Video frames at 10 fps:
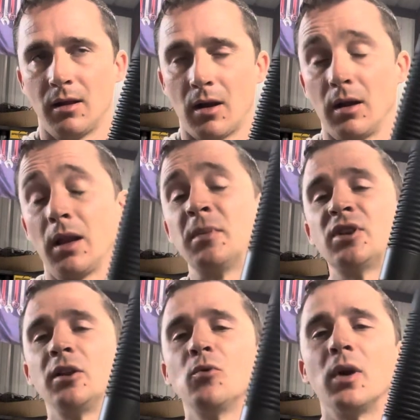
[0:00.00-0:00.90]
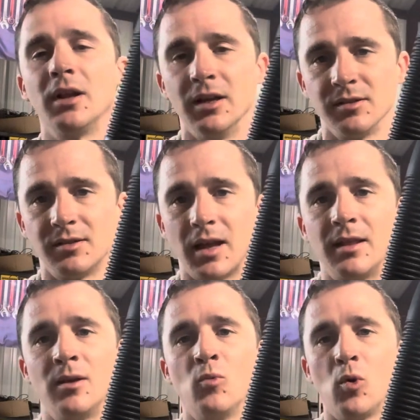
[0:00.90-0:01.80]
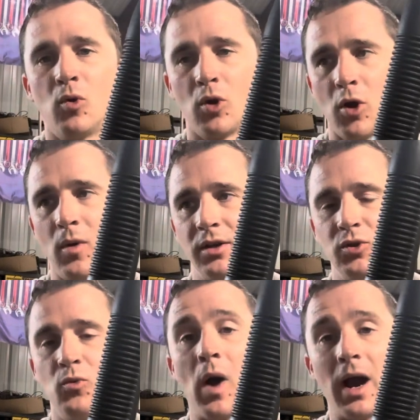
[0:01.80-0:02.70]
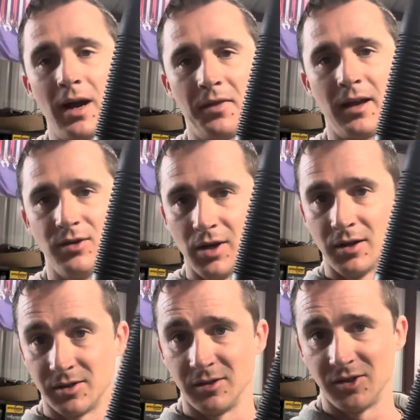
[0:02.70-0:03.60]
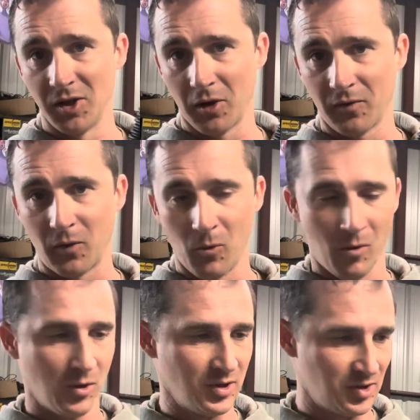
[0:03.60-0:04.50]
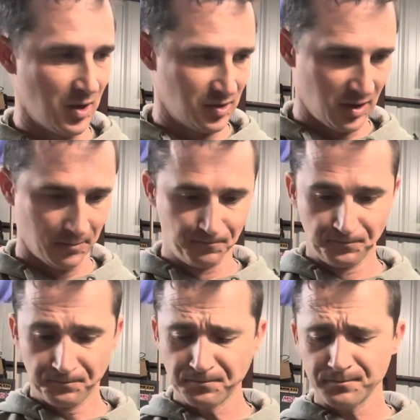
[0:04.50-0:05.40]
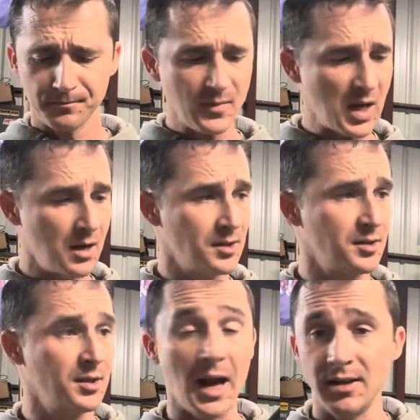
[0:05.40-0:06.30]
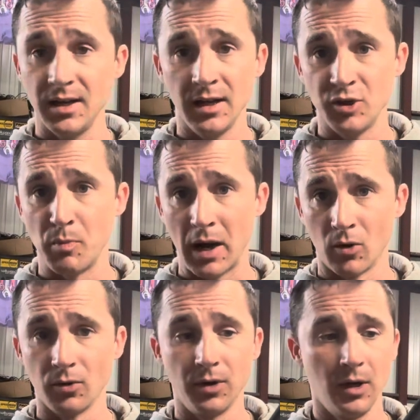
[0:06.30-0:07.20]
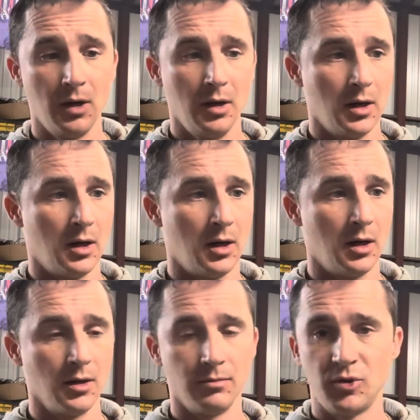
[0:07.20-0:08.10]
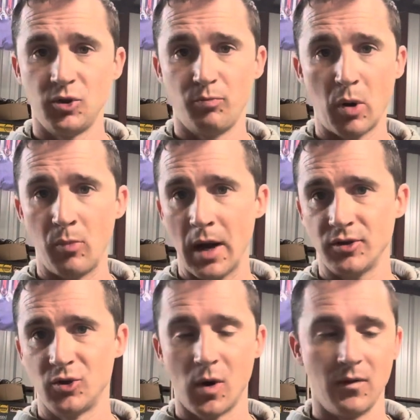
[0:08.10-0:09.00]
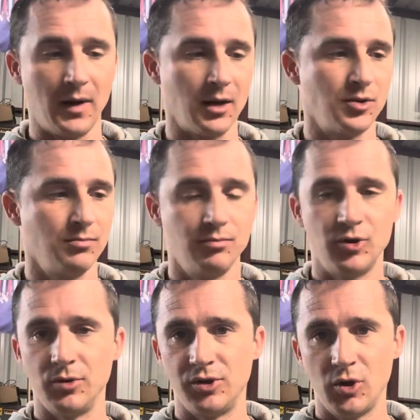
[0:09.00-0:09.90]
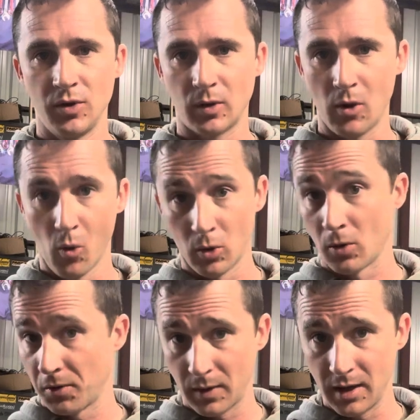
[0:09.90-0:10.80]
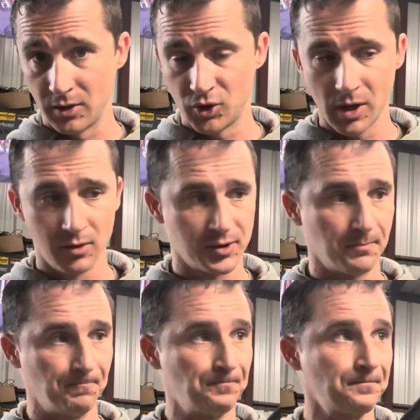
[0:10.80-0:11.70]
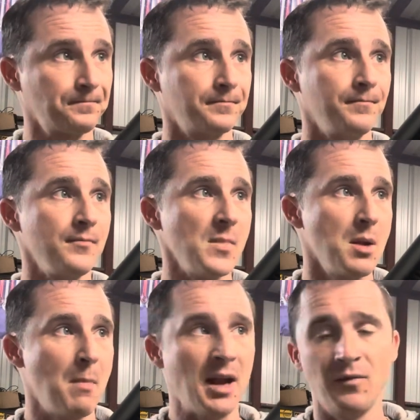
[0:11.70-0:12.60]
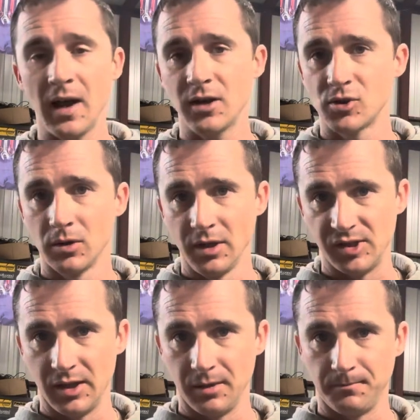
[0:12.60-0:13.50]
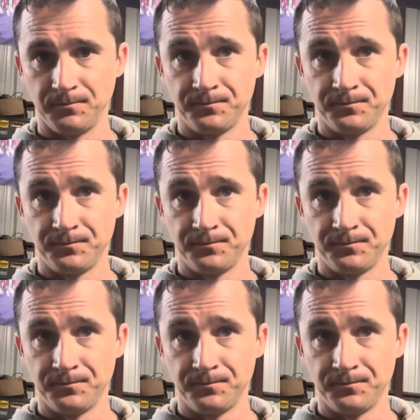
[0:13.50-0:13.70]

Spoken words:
let me tell you what it is, and then we'll go into why I think it doesn't suck for what we're discussing. This is an 18-inch barrel pump action 12 gauge. Shoots 2 3/4 or 3-inch shells. Manufacturer listed